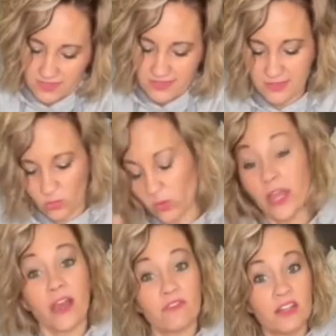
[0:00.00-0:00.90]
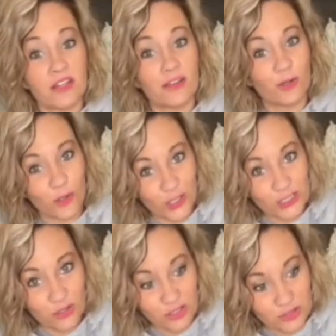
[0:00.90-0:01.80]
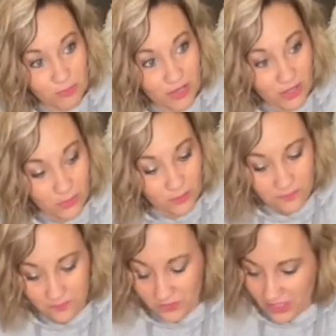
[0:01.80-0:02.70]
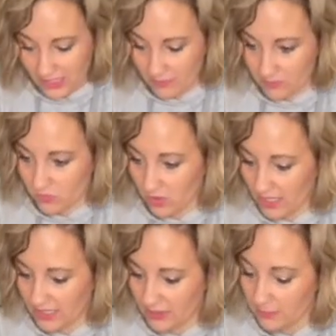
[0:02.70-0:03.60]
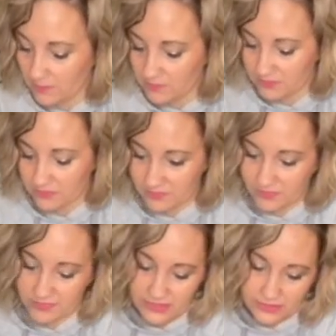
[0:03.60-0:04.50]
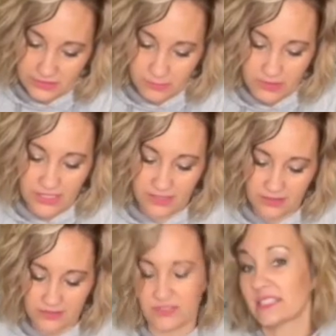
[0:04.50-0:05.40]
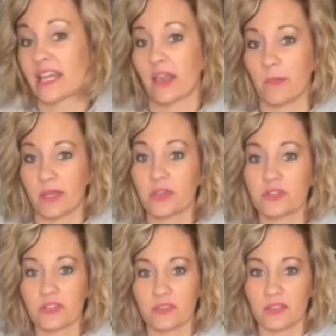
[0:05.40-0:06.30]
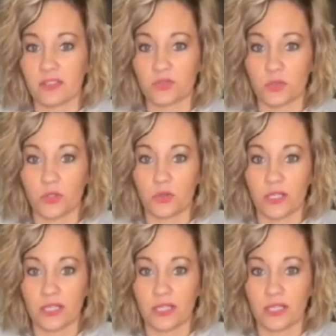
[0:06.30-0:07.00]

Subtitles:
So we have done a little crisscross bow, okay? Right here. I'm gonna let Olivia take a picture of this real quick.